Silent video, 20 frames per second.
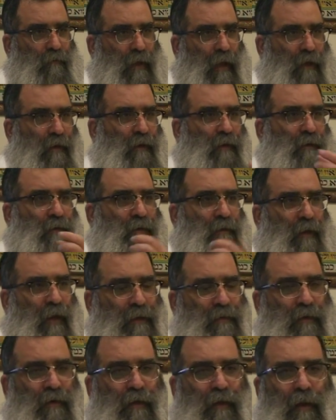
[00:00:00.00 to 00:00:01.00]
and
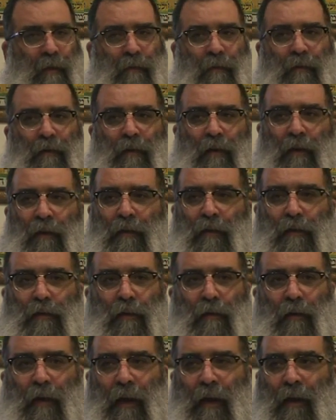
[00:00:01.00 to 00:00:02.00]
doesn't keep, learn the
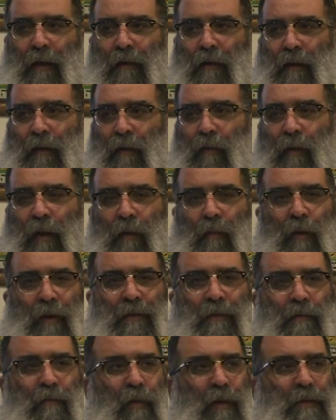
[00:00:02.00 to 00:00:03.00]
Torah, in a way,
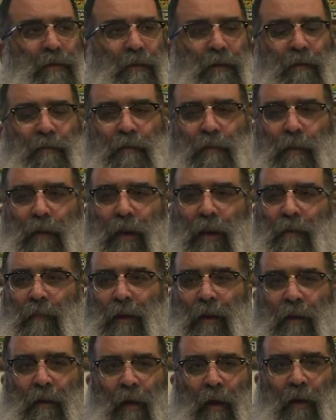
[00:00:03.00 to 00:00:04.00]
what, what's the difference between him
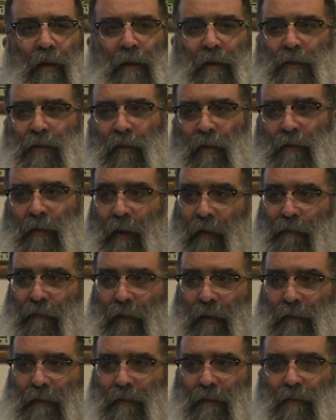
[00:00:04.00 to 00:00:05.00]
and a goy? There's no
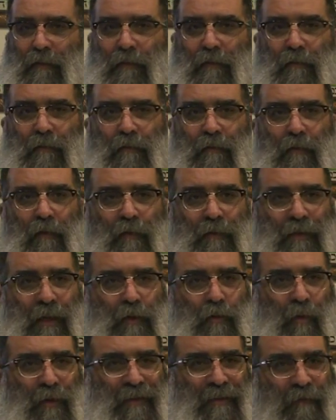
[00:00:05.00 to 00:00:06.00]
difference, because
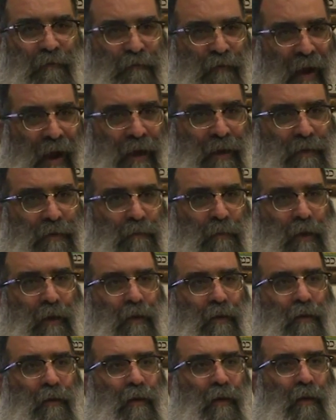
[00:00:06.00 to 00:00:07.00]
that's what defines me.
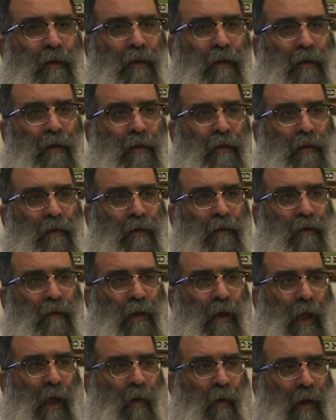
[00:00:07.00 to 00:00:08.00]

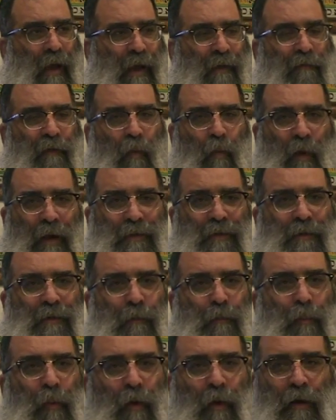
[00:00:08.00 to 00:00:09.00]
However, what's
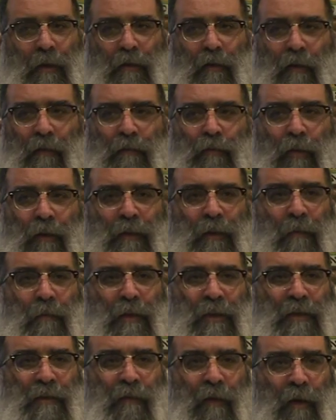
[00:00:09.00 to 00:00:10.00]
the point of doing the
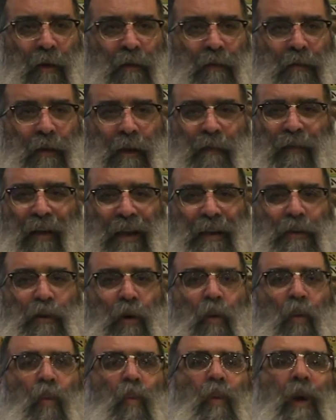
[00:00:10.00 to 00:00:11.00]
mitzvot if I
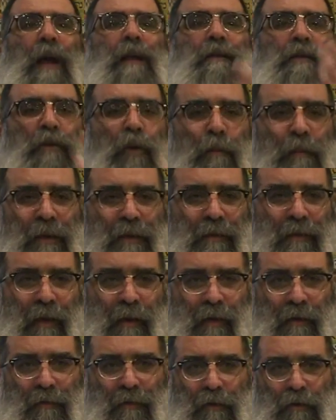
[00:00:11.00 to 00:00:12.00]
don't want to be
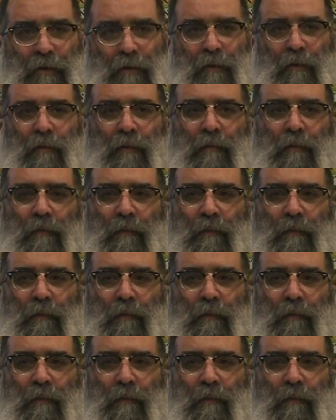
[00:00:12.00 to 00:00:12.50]
seen as a Jew?